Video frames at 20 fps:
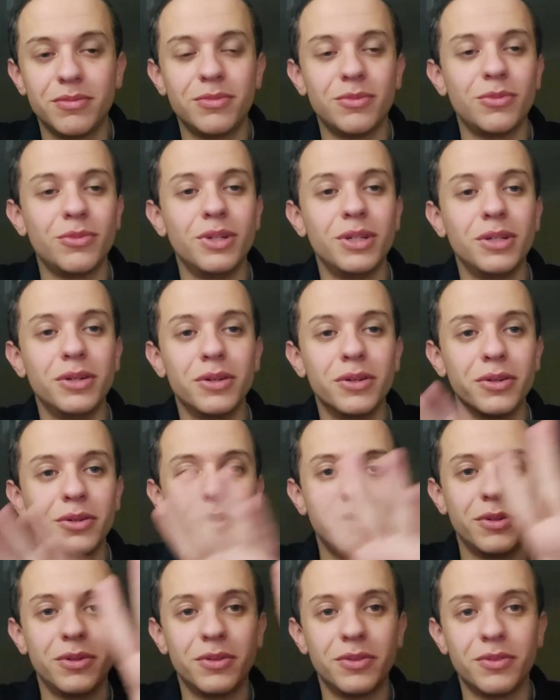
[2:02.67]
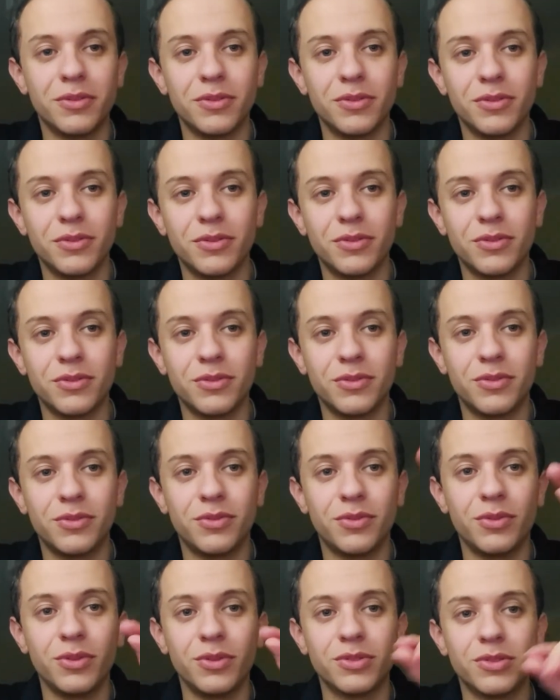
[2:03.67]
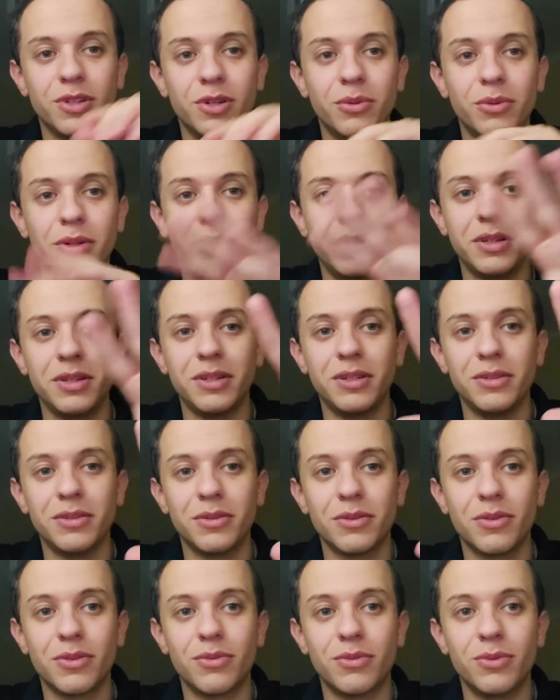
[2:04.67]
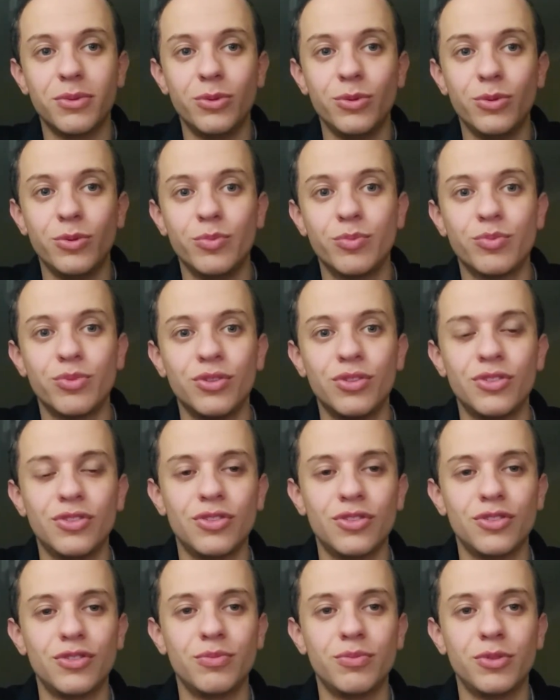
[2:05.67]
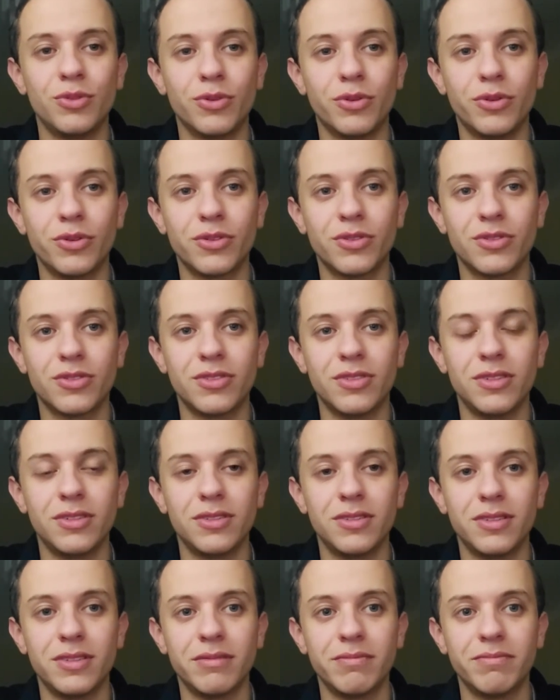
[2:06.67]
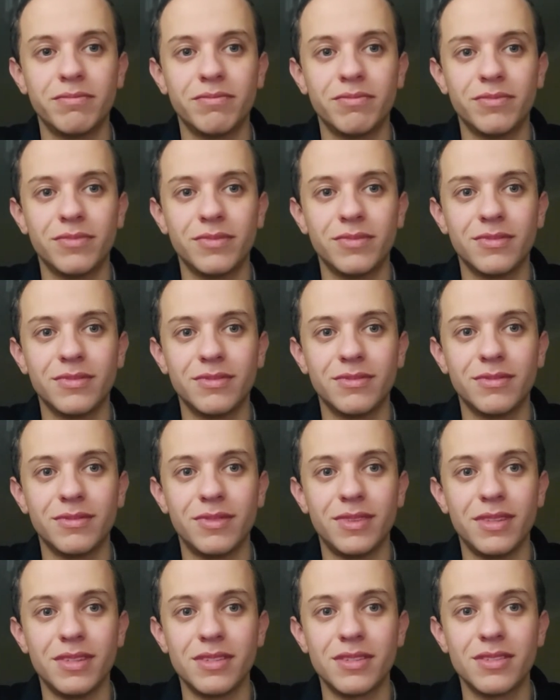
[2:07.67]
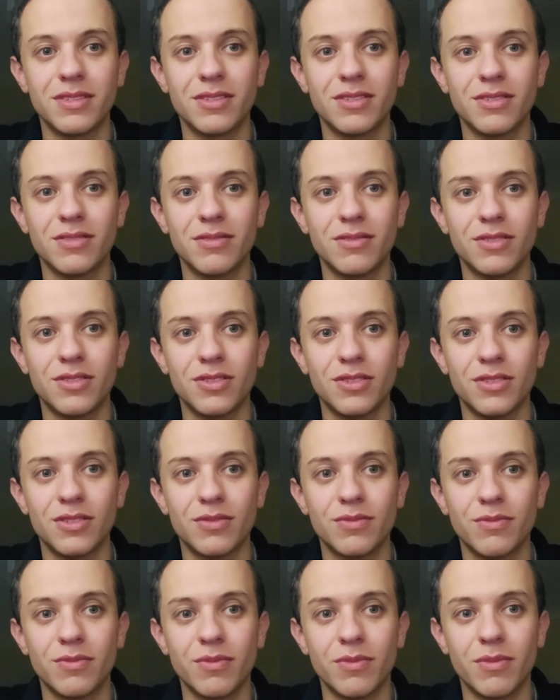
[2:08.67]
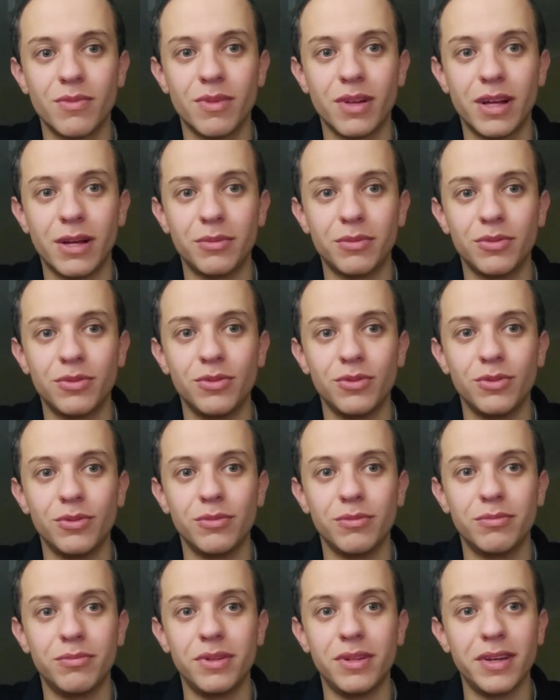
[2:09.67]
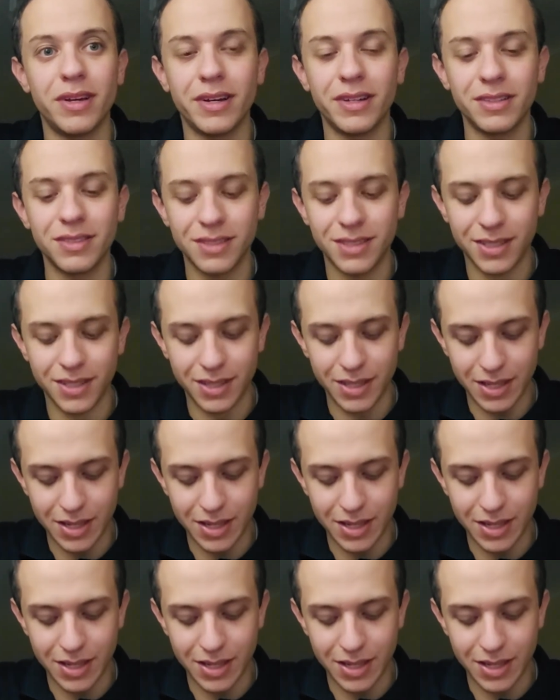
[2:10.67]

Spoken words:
we gotta force our way through British bureaucracy and this just absolute BS.